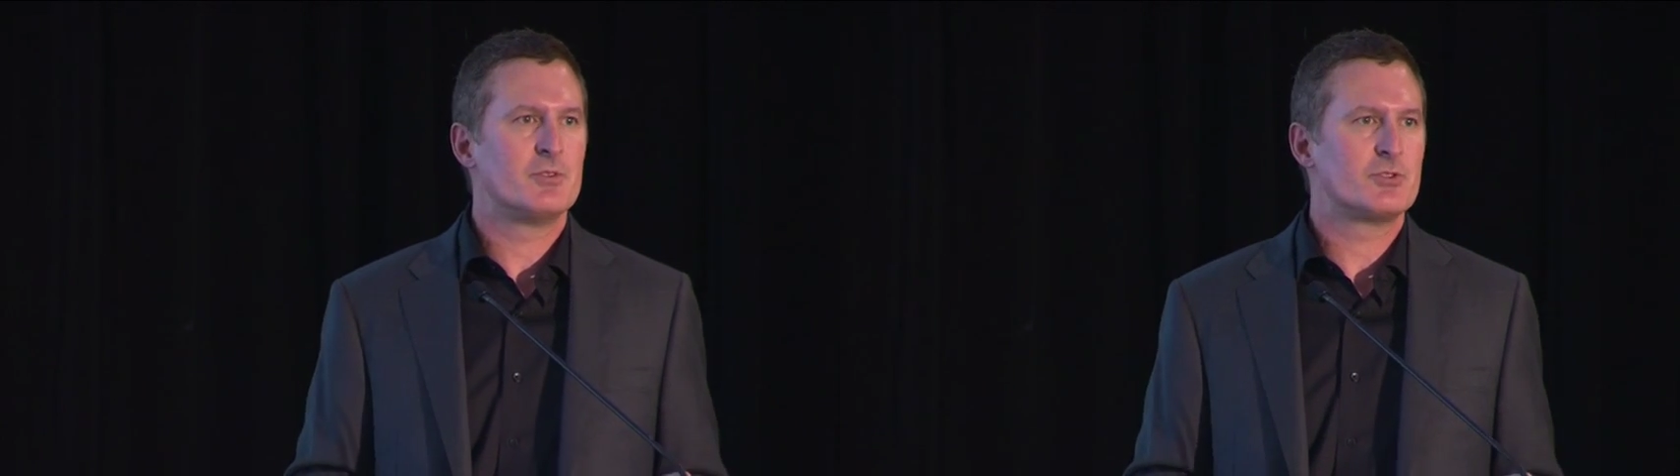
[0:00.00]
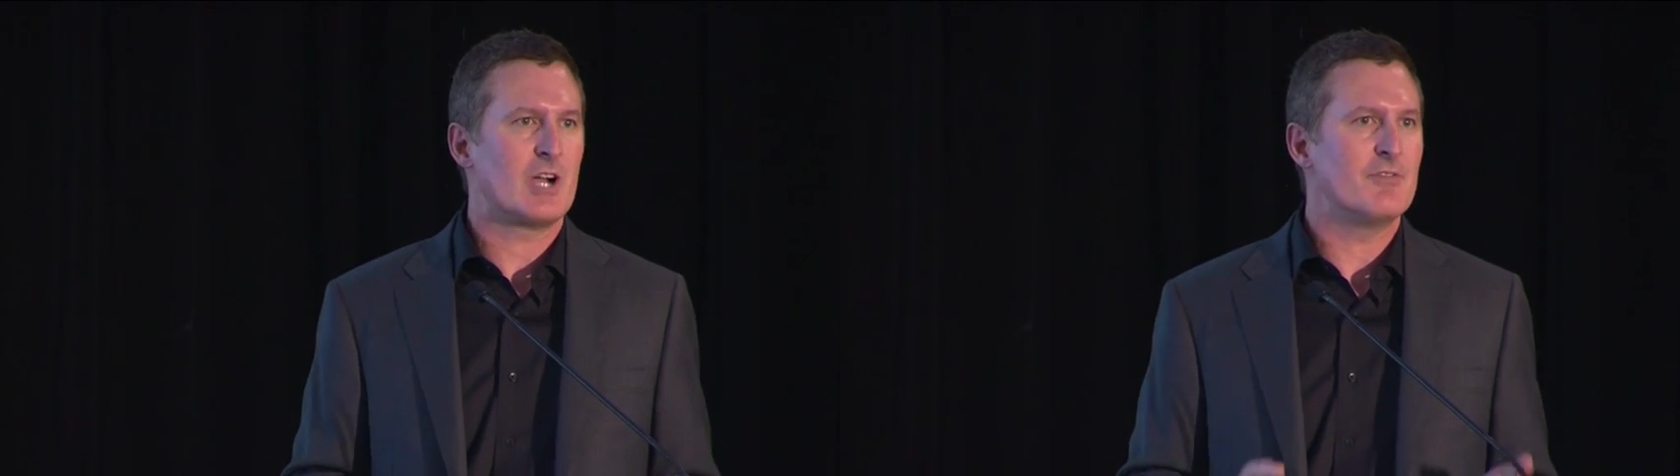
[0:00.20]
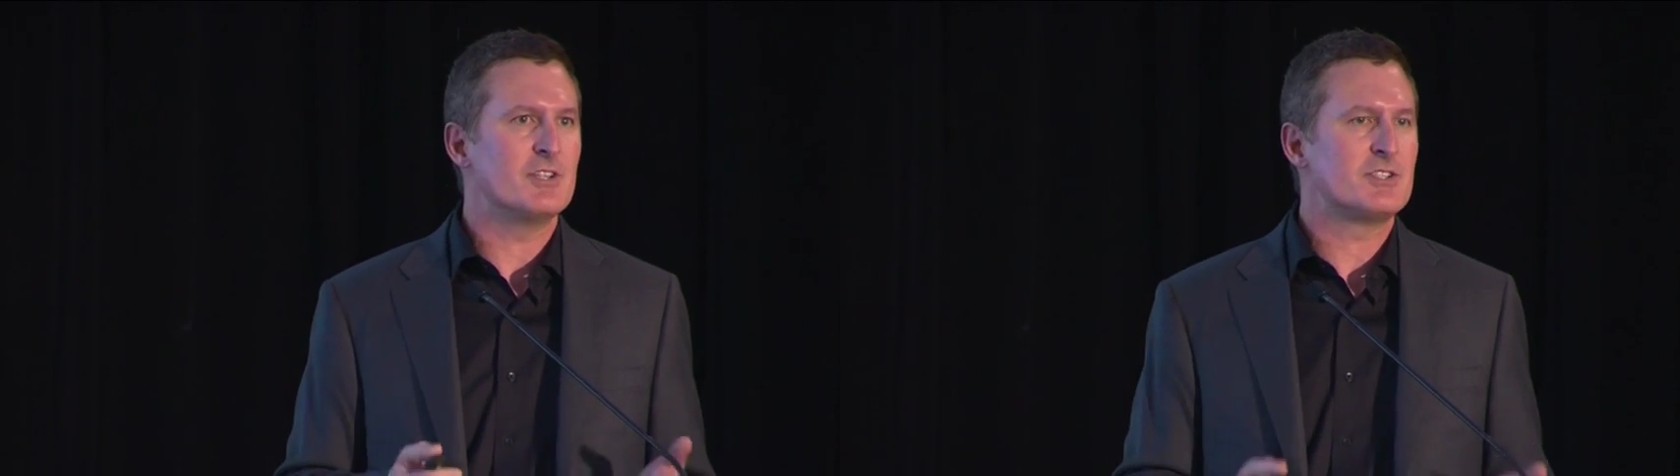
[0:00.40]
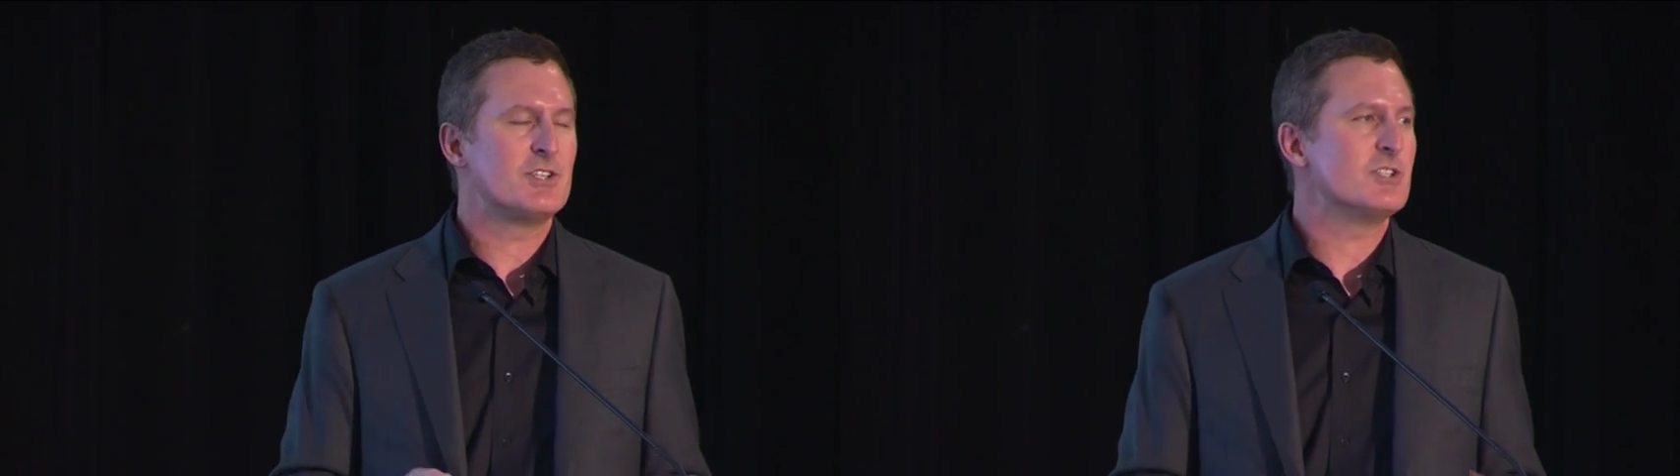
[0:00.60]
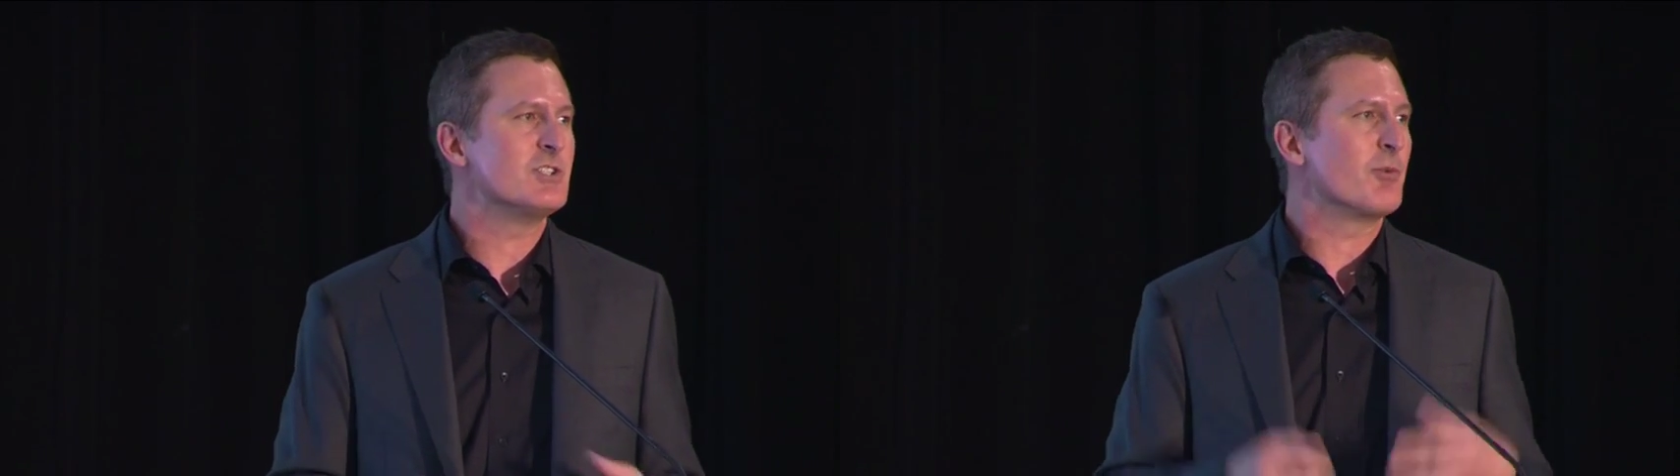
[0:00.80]
driving
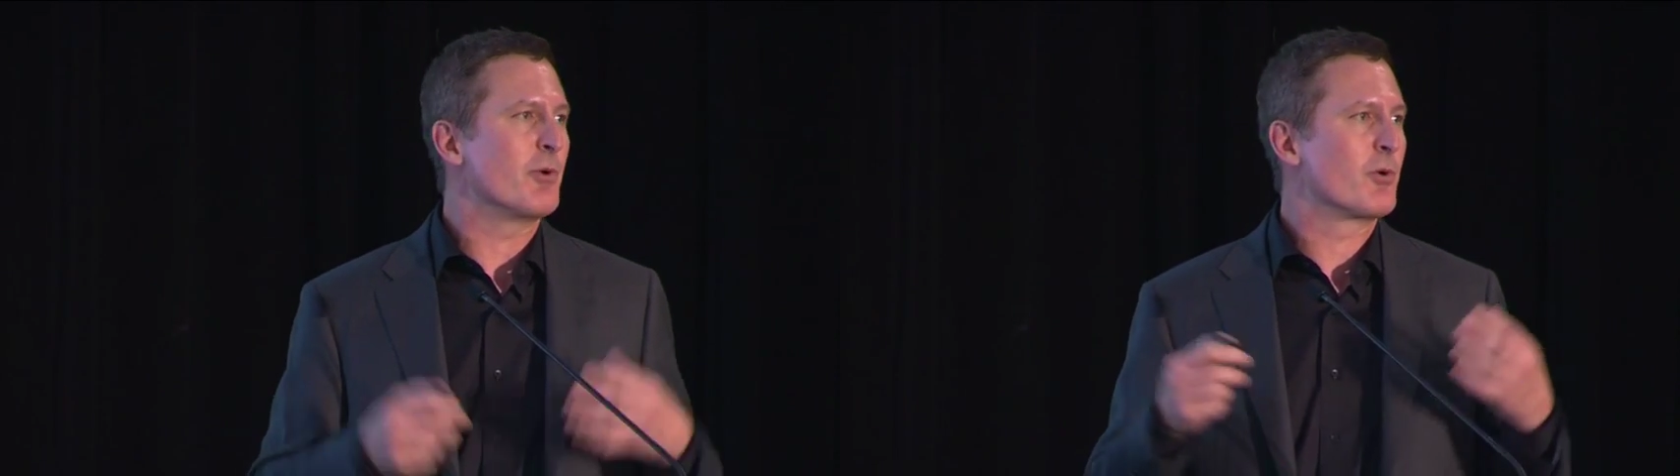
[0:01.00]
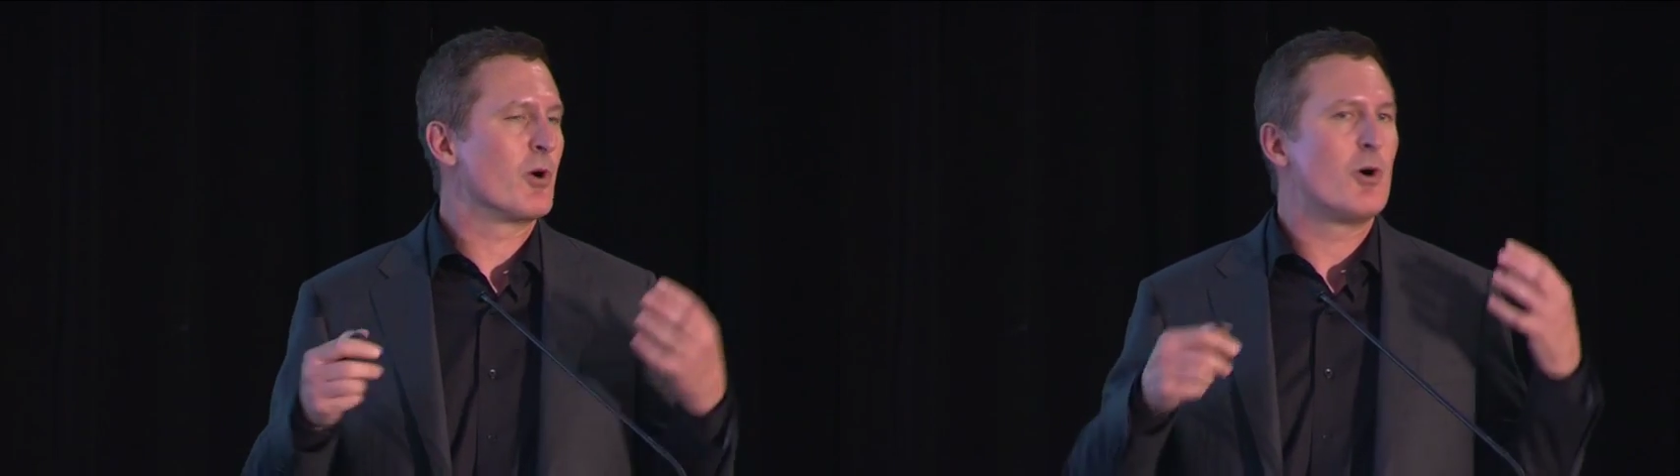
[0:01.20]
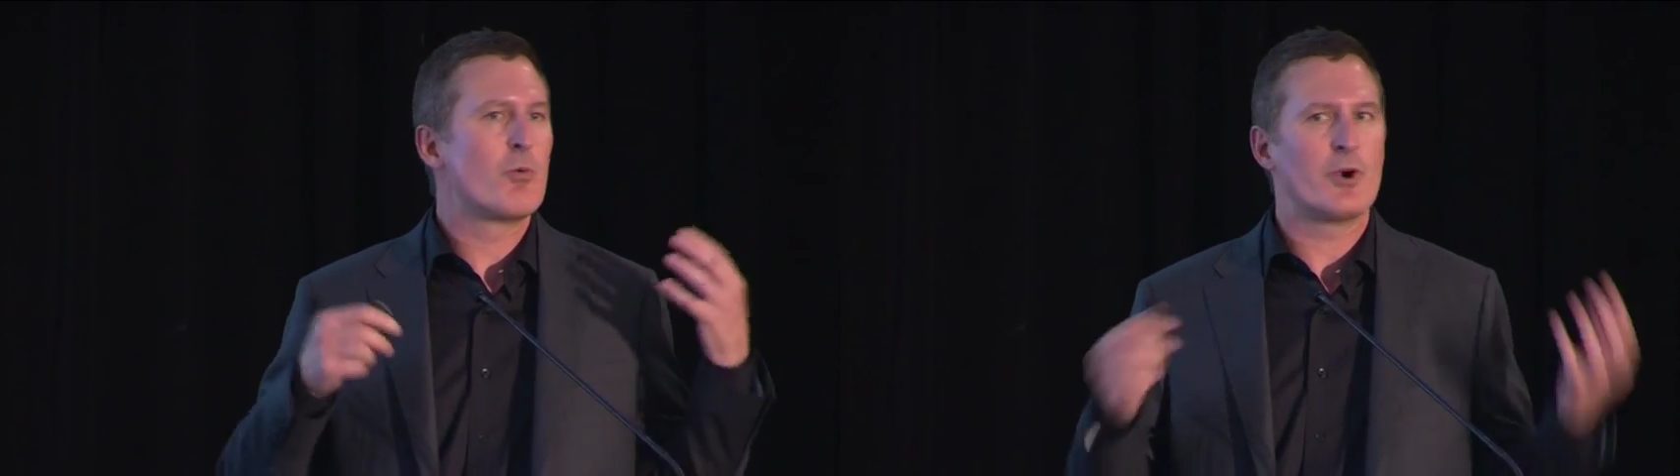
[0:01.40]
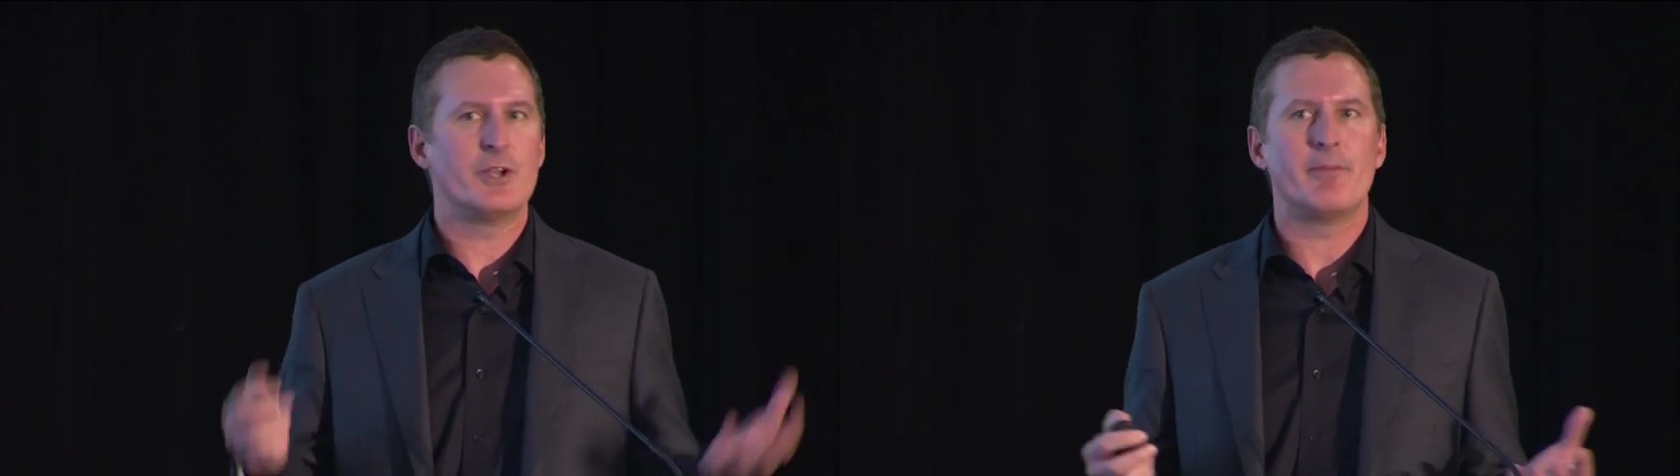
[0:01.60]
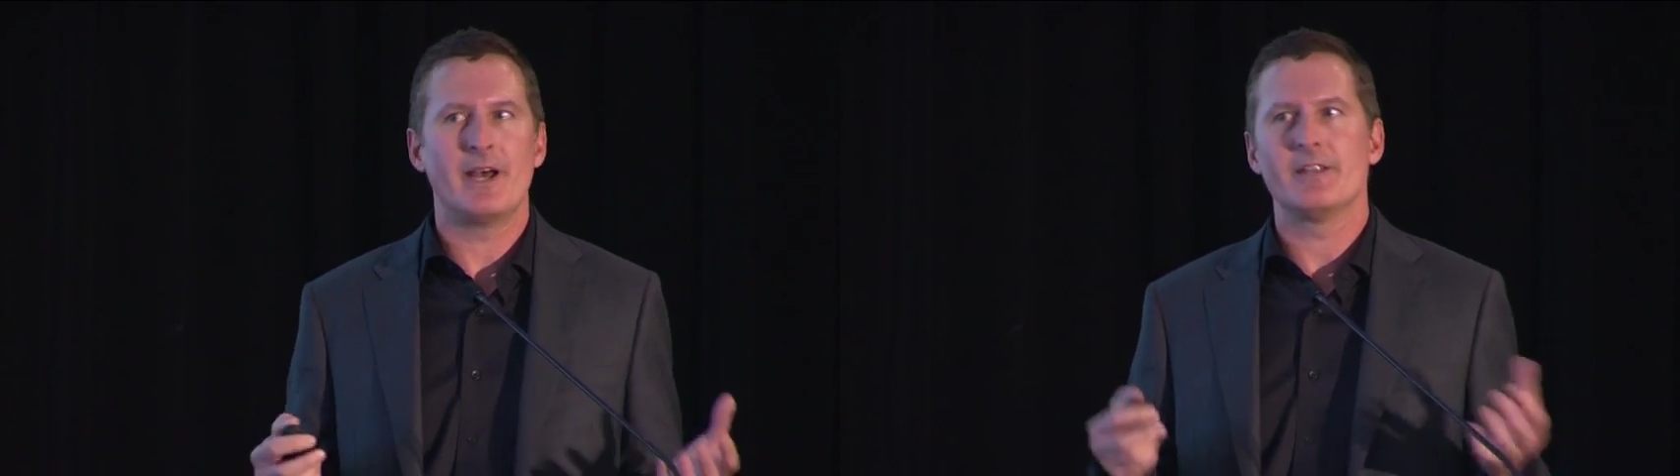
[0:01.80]
decisions that we were all
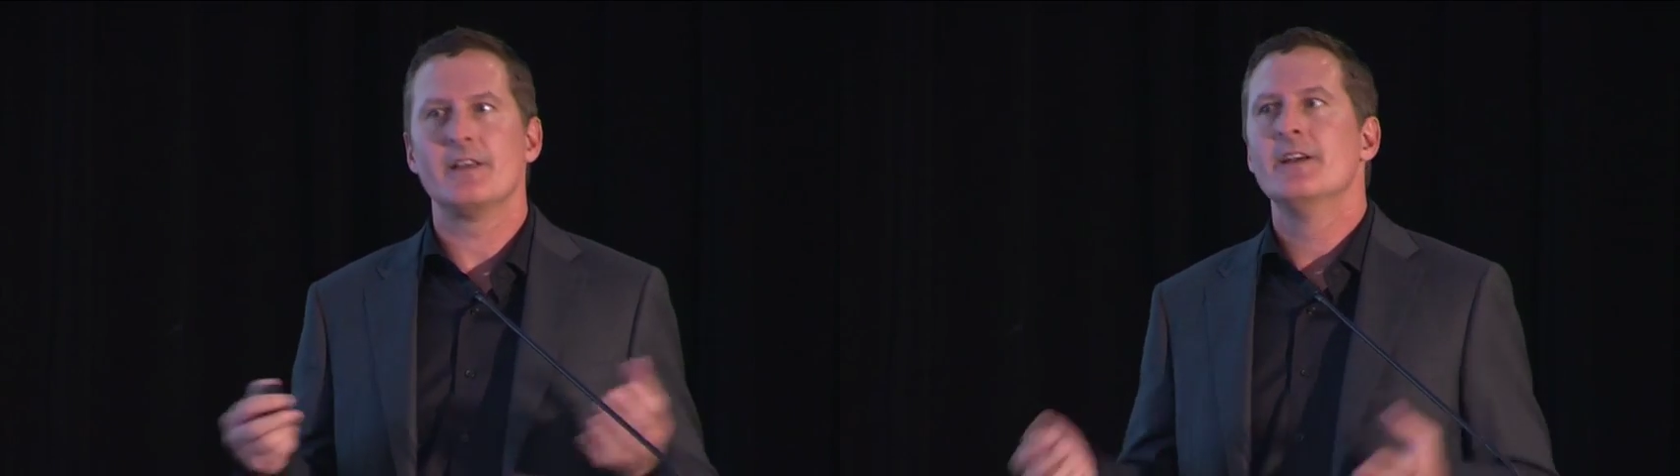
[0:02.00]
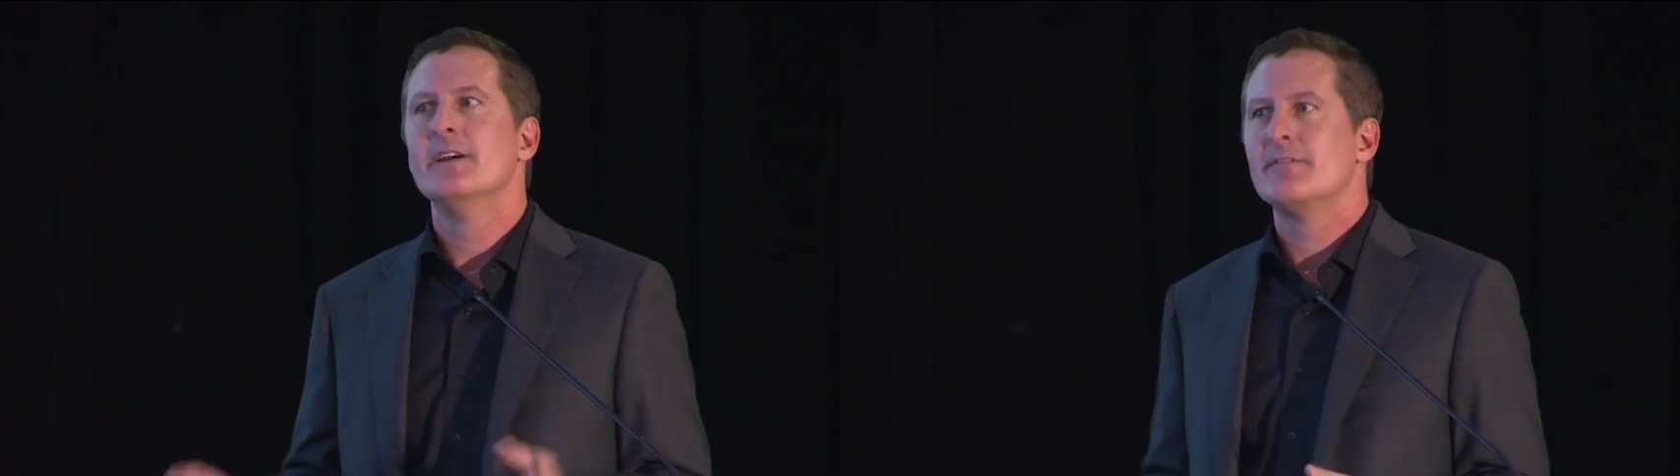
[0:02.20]
worried about